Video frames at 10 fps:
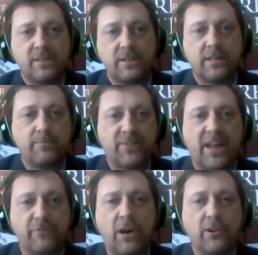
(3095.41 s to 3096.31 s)
um, that
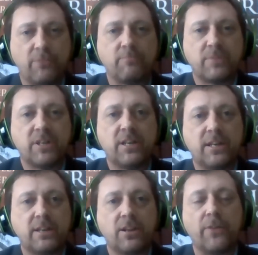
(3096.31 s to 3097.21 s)
volume uh,
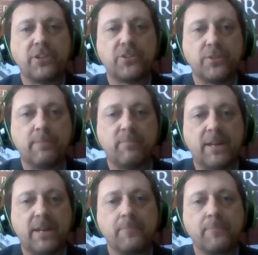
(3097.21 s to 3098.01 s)
going into it, but